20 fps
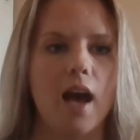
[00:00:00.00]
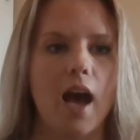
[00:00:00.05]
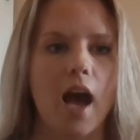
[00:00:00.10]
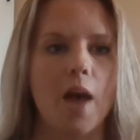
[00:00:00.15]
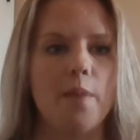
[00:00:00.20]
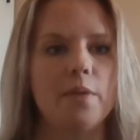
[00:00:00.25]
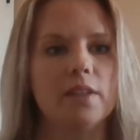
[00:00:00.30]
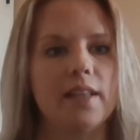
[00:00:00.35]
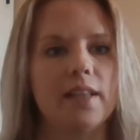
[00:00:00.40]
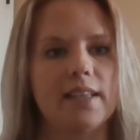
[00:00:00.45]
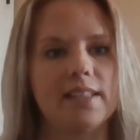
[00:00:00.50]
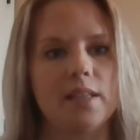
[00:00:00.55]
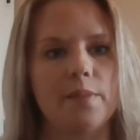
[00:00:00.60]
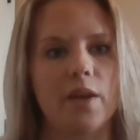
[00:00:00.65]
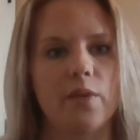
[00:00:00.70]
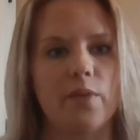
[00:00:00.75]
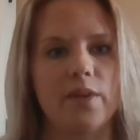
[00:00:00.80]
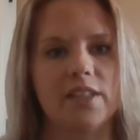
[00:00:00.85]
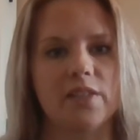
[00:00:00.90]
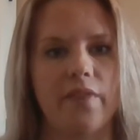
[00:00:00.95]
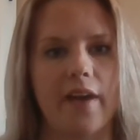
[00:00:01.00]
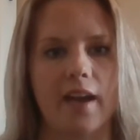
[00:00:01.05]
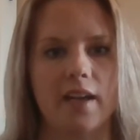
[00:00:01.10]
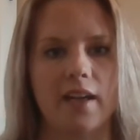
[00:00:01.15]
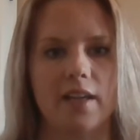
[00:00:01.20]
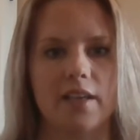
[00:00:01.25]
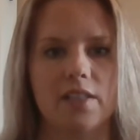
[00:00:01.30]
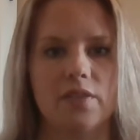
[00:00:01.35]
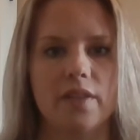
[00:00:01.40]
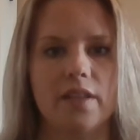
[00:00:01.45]
Hypoglycemia risk
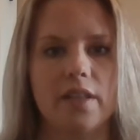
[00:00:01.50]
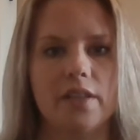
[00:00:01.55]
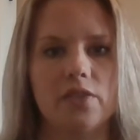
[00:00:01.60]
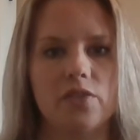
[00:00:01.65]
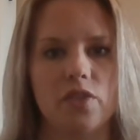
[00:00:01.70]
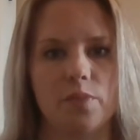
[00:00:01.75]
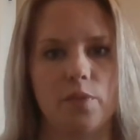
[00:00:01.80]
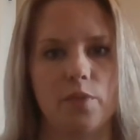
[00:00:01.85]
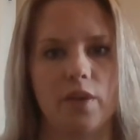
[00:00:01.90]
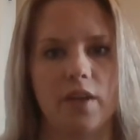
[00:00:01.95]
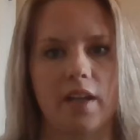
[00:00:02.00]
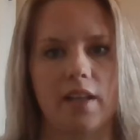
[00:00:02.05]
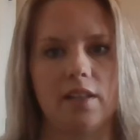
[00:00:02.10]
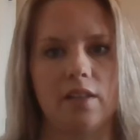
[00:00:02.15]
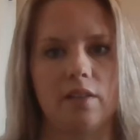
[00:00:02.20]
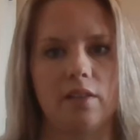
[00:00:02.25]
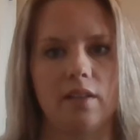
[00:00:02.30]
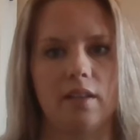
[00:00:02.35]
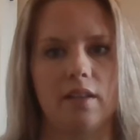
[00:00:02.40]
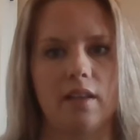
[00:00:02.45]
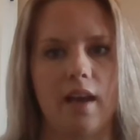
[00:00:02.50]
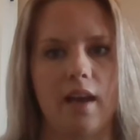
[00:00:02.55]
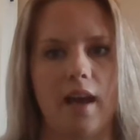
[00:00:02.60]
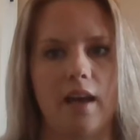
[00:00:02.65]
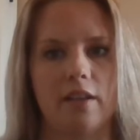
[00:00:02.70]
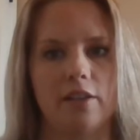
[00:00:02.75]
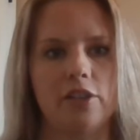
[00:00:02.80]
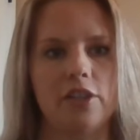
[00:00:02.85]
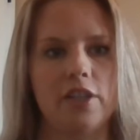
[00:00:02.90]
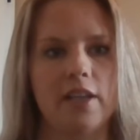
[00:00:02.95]
factors for this newborn include
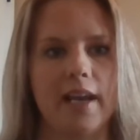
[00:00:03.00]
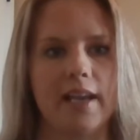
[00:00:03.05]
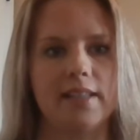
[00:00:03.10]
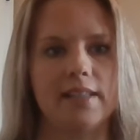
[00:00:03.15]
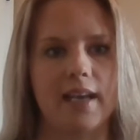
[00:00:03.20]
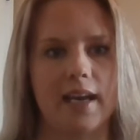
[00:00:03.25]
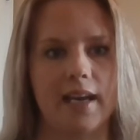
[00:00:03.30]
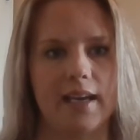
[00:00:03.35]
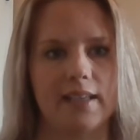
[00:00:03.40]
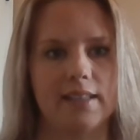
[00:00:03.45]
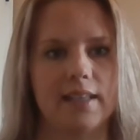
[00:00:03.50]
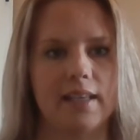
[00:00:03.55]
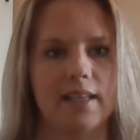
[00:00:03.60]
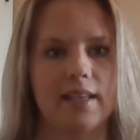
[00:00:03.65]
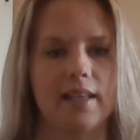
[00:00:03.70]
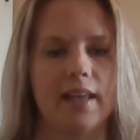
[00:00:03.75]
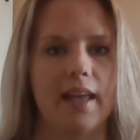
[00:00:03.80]
LGA size